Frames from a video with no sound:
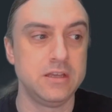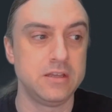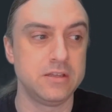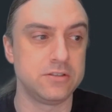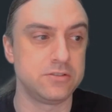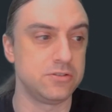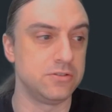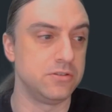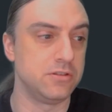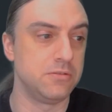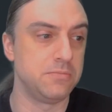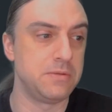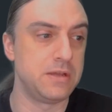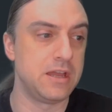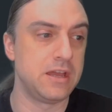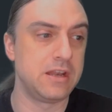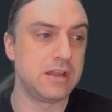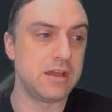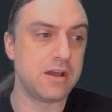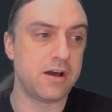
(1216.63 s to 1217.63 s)
Should there be
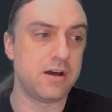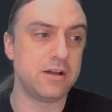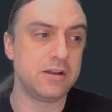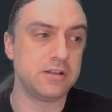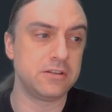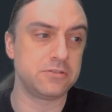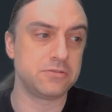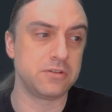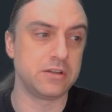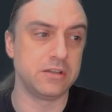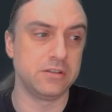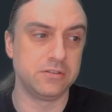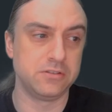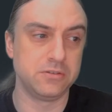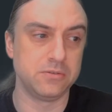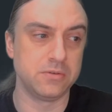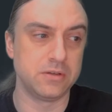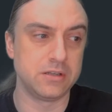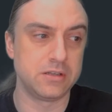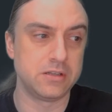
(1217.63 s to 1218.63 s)
any audit trail
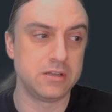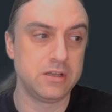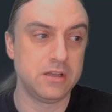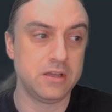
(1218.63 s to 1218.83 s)
to it?